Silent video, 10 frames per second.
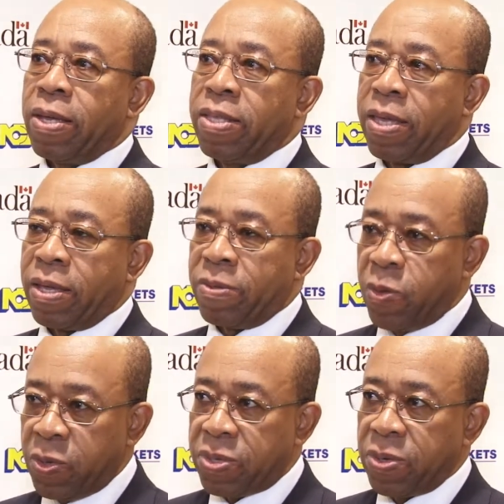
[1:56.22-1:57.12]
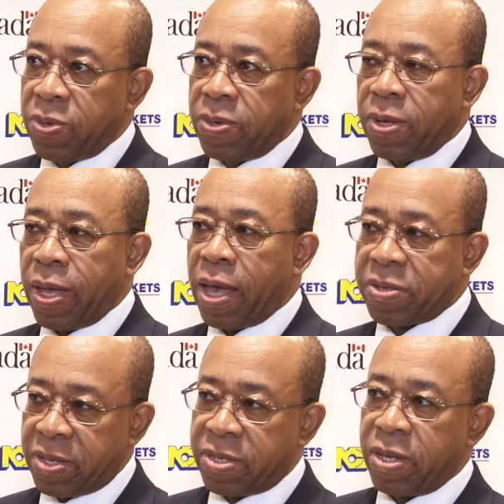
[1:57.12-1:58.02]
they can do so
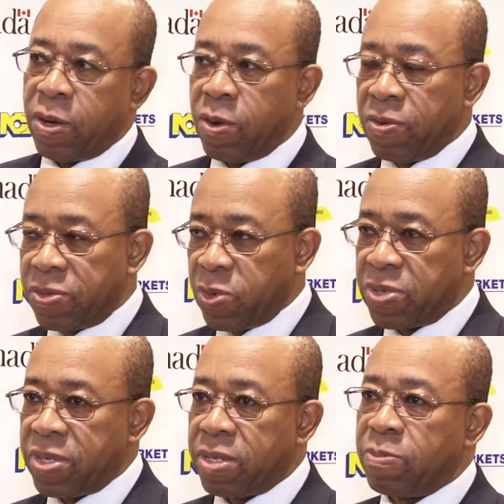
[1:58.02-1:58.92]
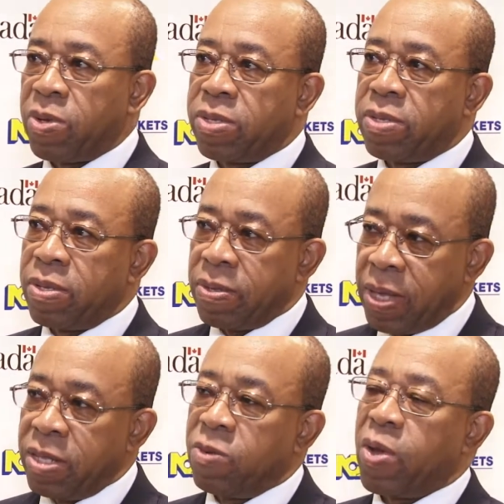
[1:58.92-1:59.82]
accessing our resources, but
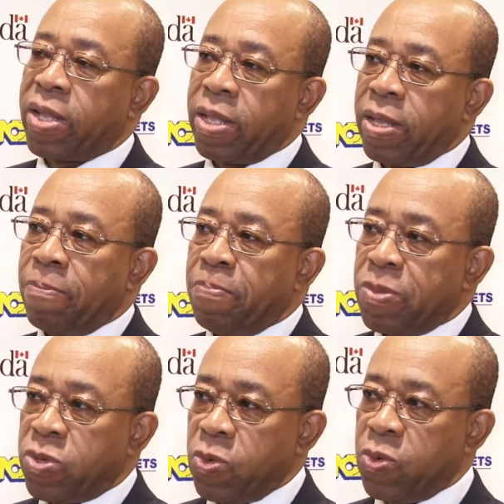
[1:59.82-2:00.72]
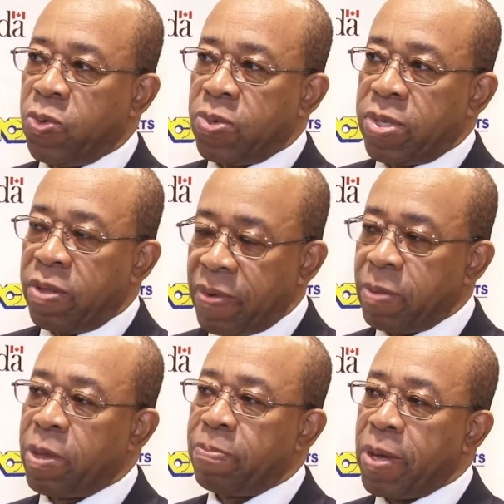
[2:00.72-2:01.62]
indirectly through the
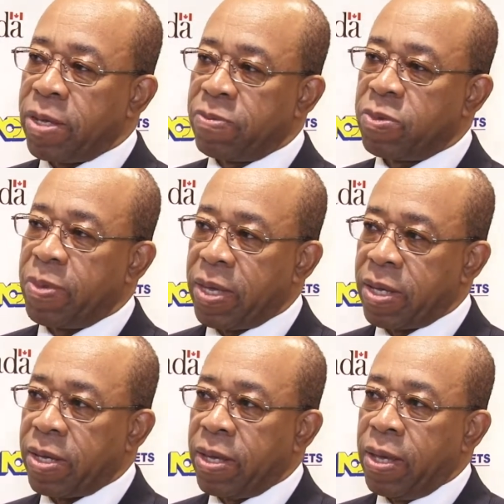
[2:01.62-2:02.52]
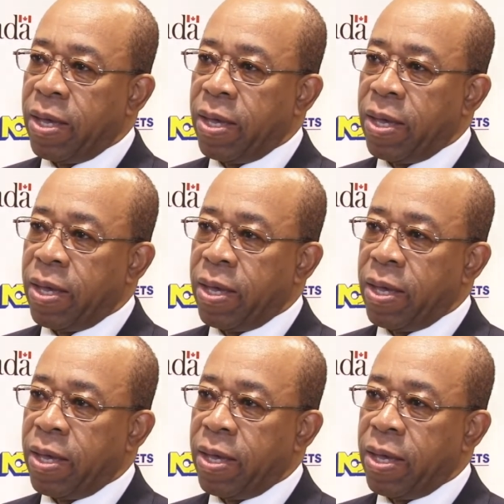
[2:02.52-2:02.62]
Development Bank of Jamaica